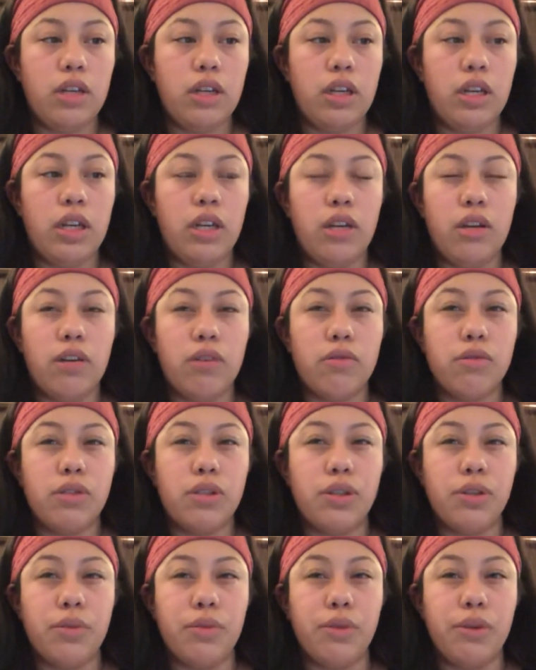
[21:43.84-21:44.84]
knows
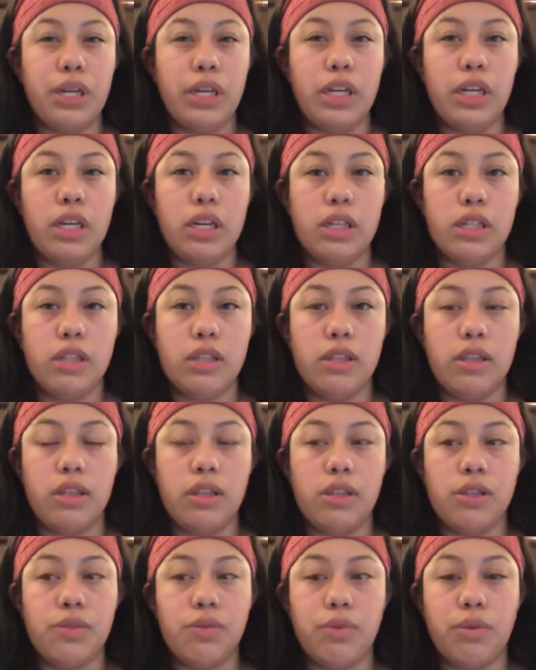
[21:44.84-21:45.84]
who he is in
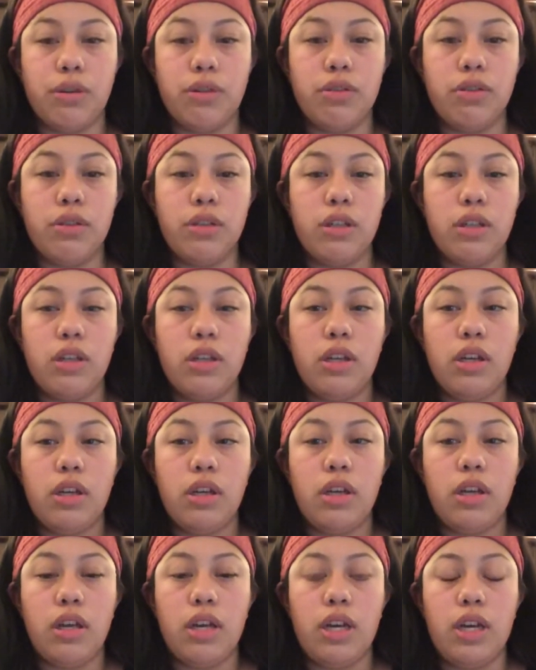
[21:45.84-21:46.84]
this world,
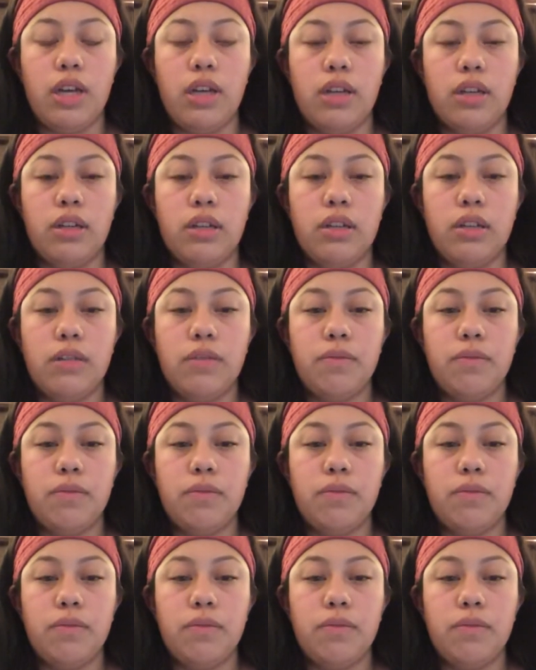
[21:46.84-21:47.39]
and